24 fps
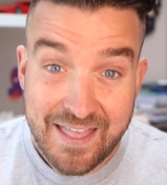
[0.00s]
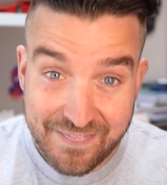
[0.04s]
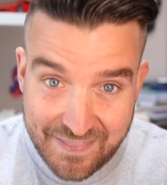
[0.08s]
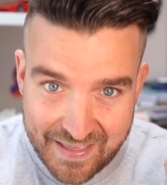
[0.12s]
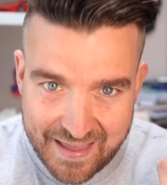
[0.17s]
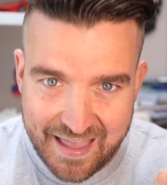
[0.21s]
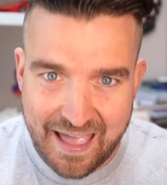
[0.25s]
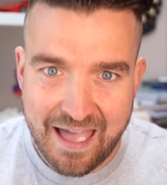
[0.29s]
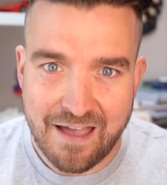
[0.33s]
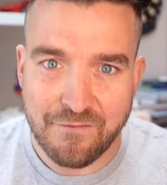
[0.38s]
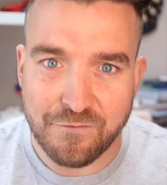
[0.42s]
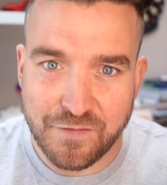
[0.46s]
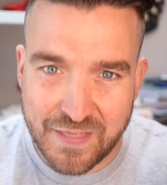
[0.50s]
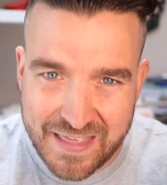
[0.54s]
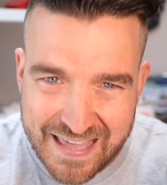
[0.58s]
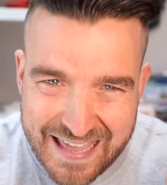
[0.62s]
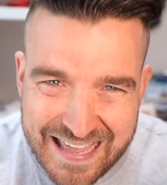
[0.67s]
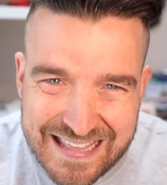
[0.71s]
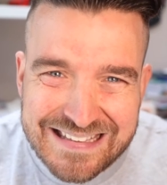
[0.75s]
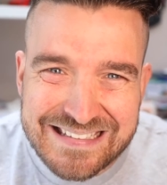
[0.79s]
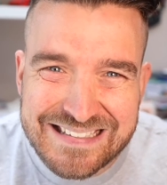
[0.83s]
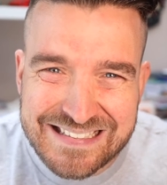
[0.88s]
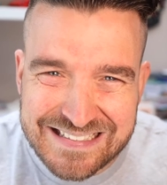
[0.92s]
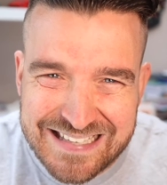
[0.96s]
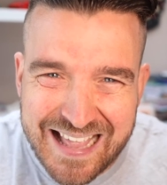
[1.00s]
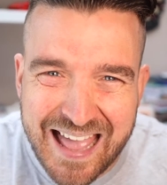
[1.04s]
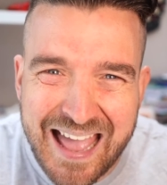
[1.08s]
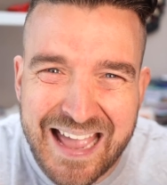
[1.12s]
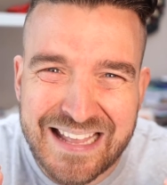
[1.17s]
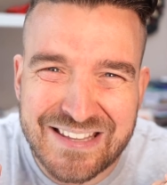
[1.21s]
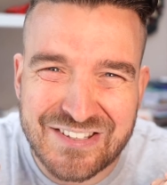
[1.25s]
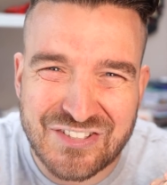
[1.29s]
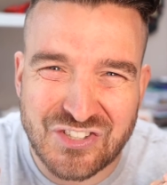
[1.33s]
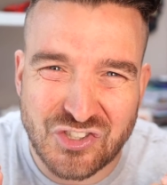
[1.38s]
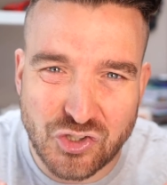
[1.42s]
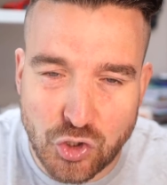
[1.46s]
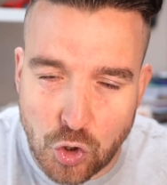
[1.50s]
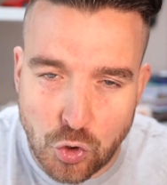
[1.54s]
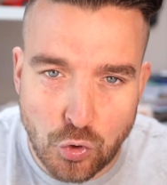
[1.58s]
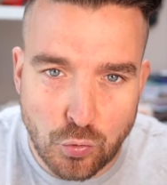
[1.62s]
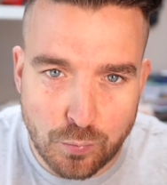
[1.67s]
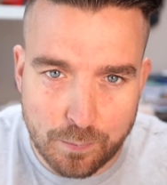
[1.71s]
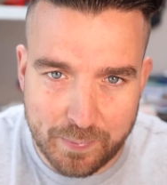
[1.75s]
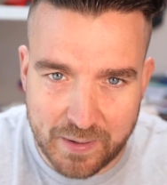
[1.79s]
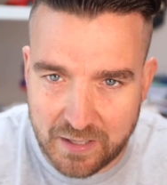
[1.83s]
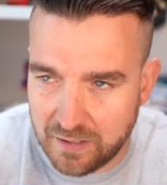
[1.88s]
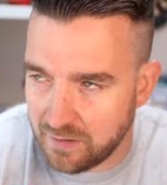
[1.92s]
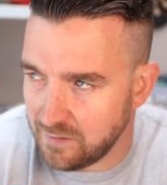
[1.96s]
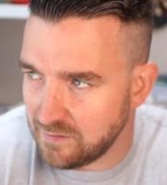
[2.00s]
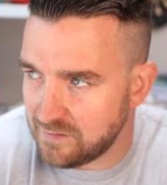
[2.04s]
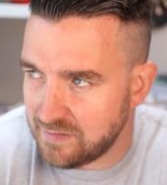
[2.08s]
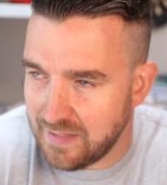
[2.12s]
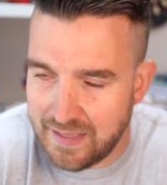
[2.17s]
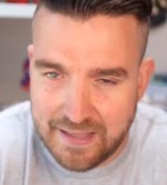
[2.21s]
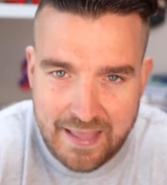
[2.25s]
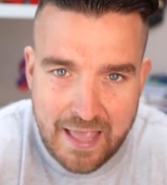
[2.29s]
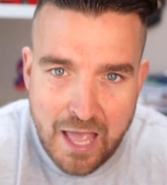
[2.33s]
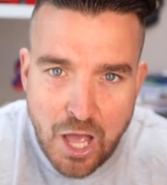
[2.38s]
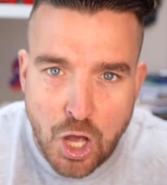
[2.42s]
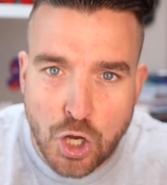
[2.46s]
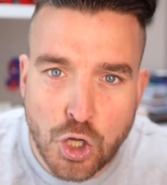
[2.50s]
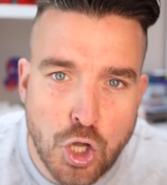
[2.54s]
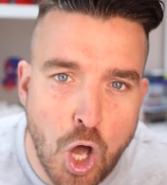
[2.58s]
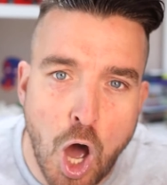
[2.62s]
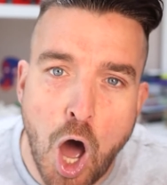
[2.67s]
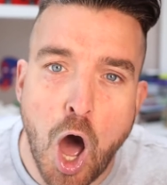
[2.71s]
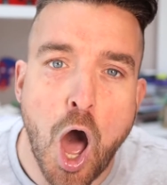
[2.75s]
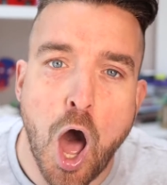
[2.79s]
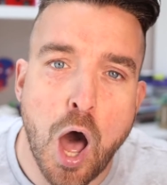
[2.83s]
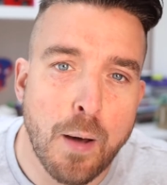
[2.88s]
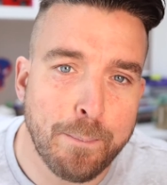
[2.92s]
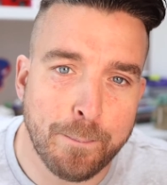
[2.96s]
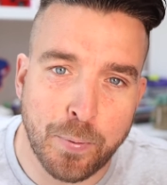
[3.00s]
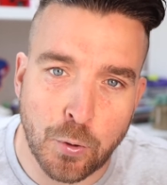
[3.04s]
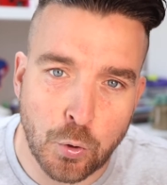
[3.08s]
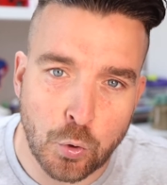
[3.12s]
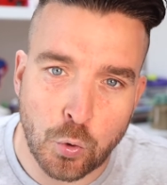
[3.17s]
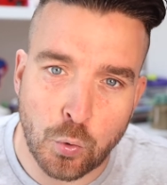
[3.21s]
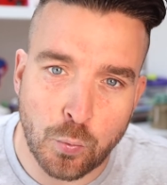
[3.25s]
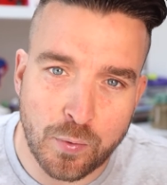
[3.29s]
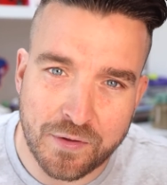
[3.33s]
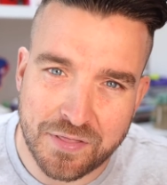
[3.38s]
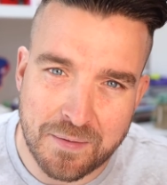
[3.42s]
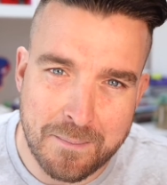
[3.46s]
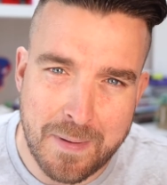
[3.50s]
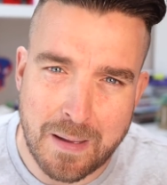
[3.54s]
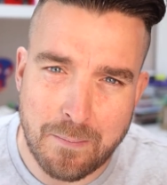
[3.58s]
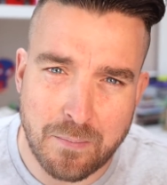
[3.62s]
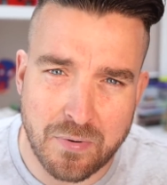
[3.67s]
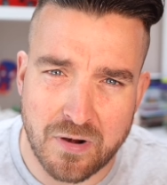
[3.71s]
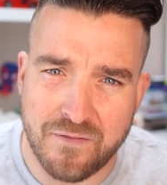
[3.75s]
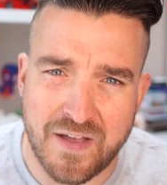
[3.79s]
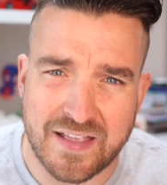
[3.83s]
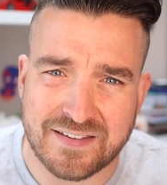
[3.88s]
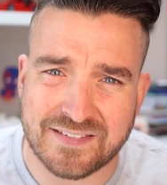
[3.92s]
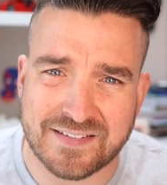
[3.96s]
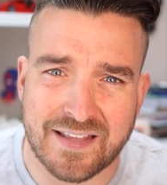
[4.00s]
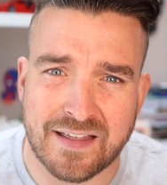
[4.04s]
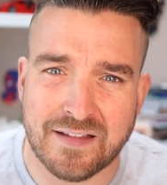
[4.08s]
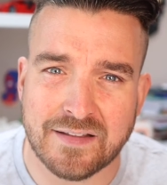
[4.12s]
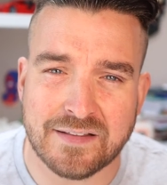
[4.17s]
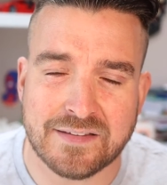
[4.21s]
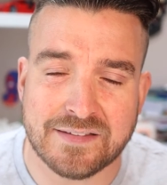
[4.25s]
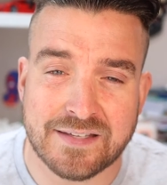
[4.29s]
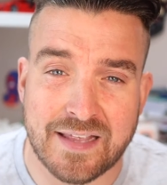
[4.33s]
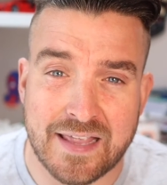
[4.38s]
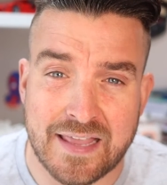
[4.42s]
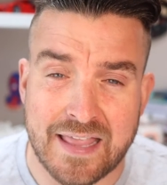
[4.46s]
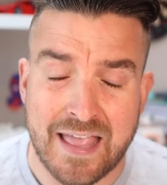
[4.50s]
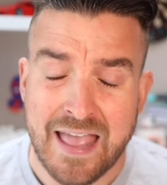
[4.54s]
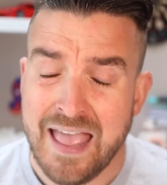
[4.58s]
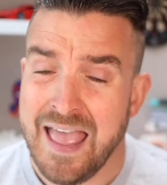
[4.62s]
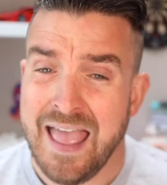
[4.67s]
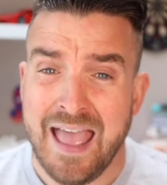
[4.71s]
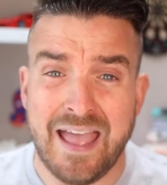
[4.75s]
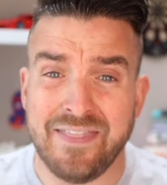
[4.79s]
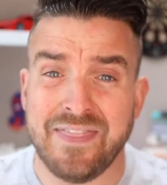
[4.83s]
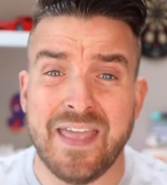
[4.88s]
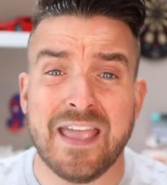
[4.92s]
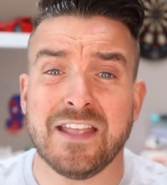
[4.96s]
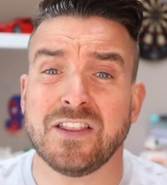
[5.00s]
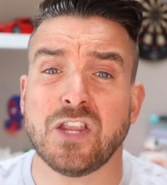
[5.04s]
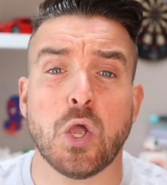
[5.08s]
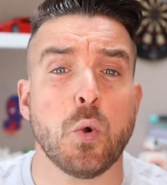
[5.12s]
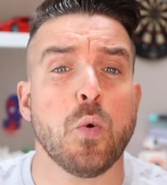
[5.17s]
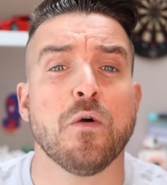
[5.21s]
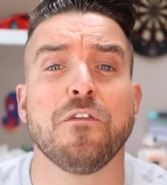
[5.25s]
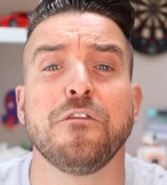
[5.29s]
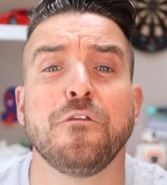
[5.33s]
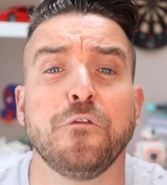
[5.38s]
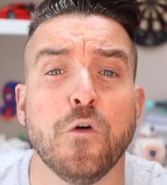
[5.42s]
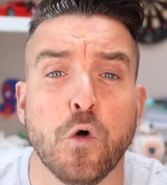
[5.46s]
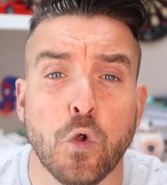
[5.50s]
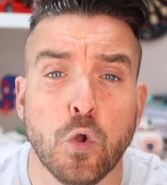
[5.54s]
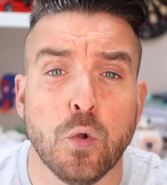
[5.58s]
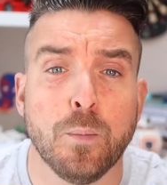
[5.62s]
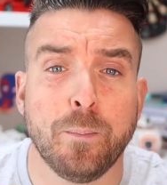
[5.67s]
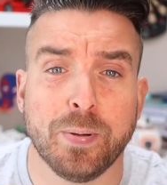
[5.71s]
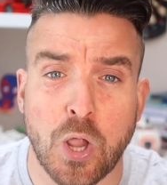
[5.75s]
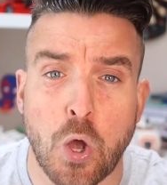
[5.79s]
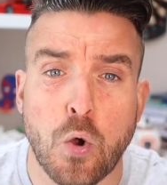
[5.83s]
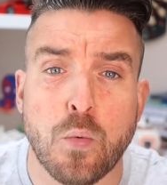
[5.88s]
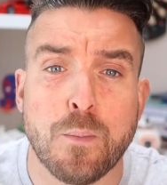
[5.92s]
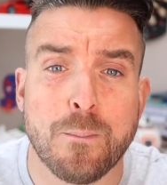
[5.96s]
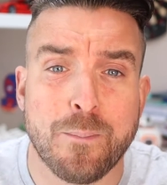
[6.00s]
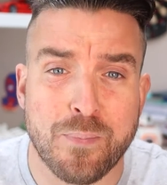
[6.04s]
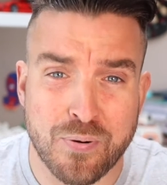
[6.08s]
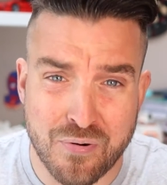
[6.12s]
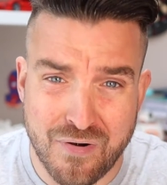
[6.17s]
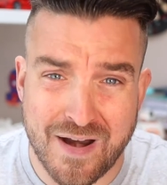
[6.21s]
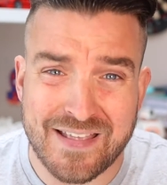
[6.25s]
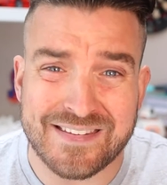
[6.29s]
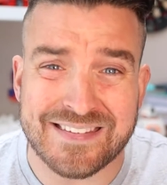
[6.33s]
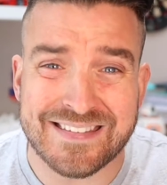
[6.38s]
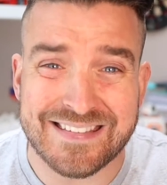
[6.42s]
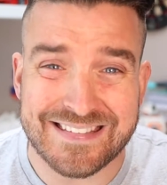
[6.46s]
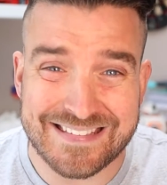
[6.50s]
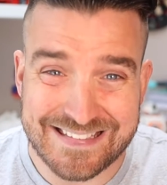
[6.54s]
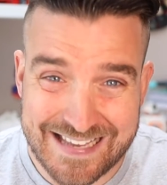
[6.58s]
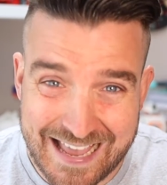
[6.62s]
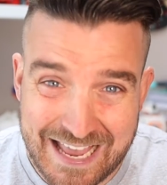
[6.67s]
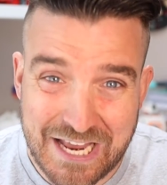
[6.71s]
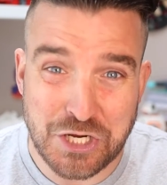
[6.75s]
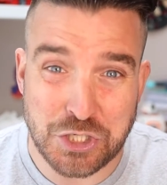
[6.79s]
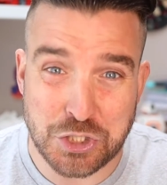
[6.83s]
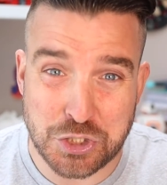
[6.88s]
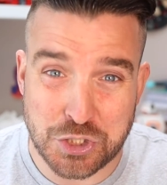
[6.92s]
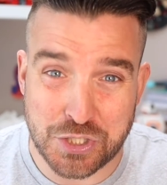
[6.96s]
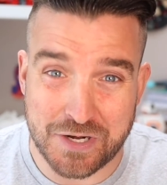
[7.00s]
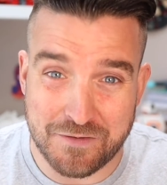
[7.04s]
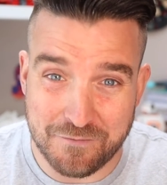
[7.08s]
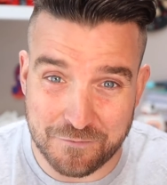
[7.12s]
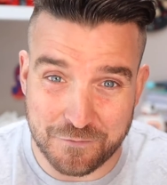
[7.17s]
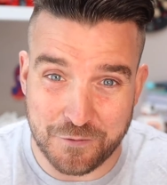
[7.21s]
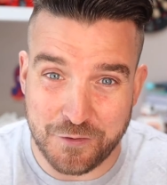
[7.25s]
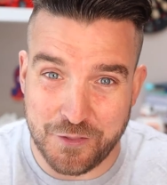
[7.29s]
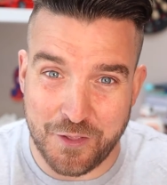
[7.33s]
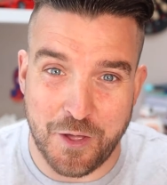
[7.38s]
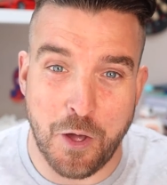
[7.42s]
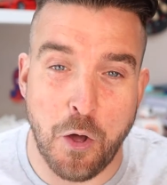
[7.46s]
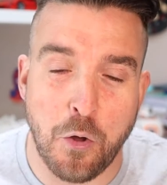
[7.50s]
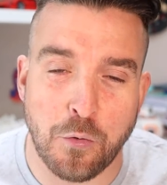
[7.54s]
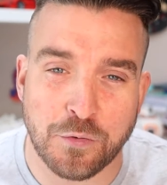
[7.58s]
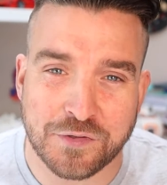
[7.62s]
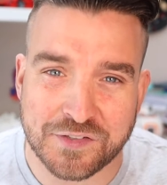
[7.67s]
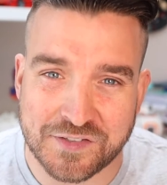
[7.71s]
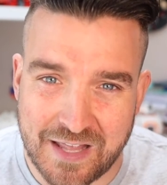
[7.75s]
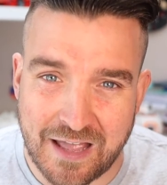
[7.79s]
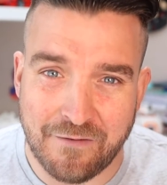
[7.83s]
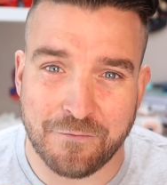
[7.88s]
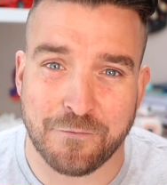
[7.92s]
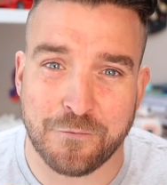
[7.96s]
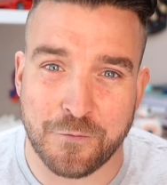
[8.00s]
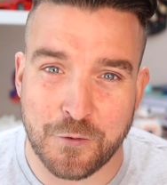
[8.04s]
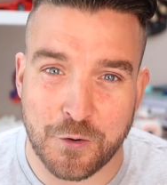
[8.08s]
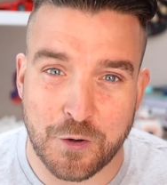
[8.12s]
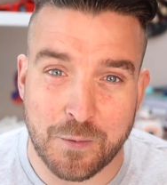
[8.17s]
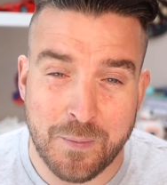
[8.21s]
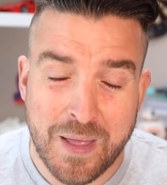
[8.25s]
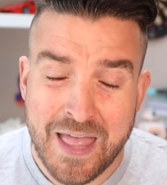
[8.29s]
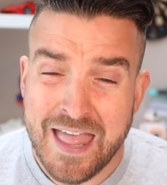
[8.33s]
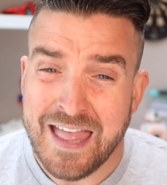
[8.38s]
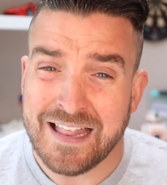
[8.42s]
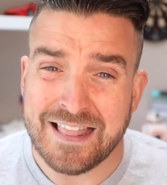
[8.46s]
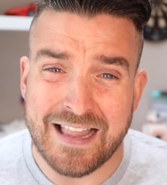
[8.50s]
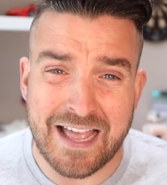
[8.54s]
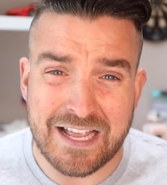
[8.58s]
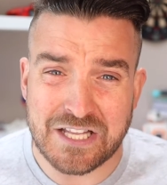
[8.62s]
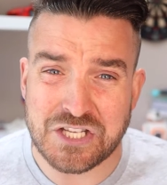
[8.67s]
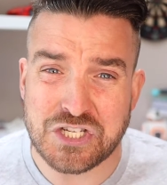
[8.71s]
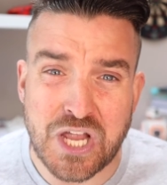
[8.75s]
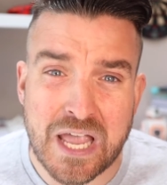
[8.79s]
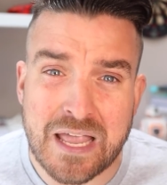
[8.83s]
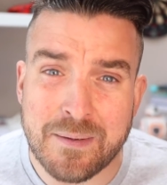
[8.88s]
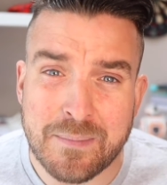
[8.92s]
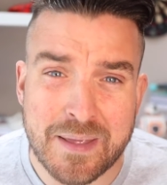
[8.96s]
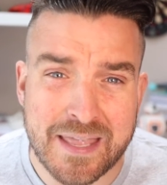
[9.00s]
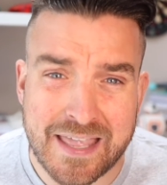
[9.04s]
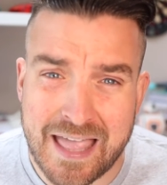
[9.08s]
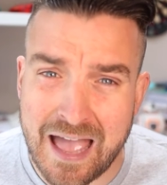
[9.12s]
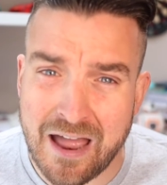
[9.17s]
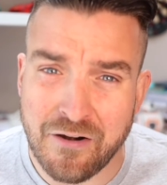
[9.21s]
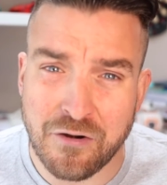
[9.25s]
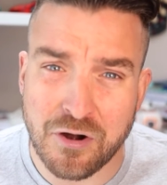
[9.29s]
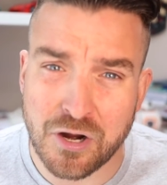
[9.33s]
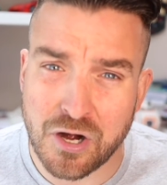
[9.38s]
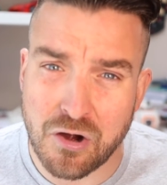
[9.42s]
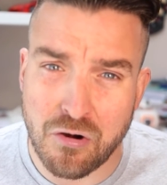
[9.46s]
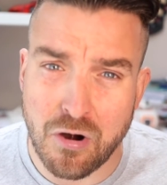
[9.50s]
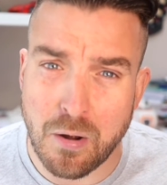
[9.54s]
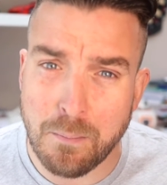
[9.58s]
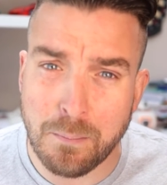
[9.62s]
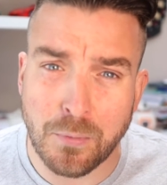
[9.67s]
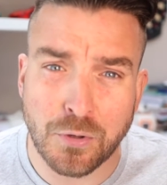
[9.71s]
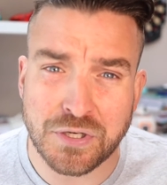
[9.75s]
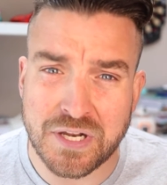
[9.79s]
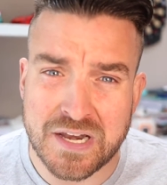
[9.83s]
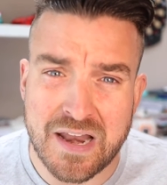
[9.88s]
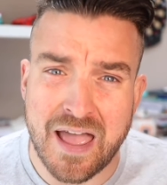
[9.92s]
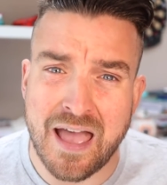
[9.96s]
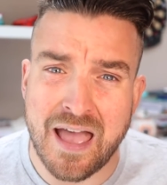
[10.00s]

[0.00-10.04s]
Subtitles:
they have the inside scoop because they carpool with a member of SLT and they do a full-blown presentation in front of the whole staff room, like Jamie Carragher on Monday